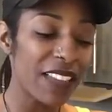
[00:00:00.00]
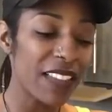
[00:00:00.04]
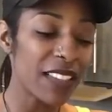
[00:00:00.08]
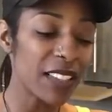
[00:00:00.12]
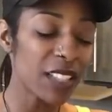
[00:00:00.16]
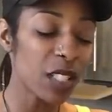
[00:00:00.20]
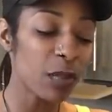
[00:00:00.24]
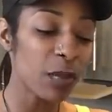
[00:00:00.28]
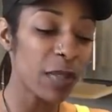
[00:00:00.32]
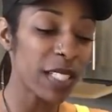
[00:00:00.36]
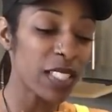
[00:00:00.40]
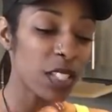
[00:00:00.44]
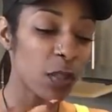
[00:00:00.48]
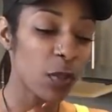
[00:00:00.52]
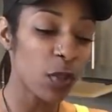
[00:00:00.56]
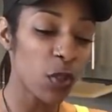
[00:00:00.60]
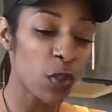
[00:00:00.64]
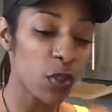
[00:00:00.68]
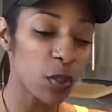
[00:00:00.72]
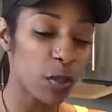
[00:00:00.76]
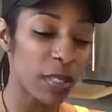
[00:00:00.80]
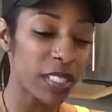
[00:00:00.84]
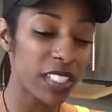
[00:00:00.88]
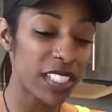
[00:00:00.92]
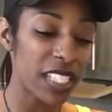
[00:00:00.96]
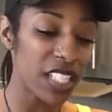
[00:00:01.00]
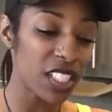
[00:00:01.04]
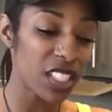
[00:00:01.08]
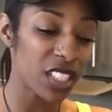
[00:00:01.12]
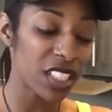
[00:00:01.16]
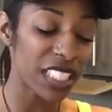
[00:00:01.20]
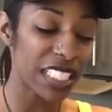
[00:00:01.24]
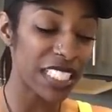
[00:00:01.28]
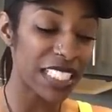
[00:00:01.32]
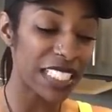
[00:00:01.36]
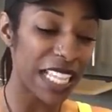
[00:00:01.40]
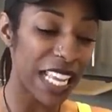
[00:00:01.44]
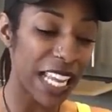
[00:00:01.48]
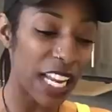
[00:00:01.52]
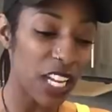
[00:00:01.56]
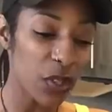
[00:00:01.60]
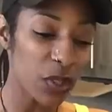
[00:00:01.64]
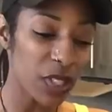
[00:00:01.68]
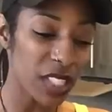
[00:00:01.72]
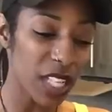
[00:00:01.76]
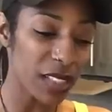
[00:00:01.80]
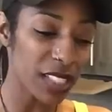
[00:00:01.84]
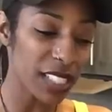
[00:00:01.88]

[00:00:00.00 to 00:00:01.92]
This could be someone who's potentially dangerous.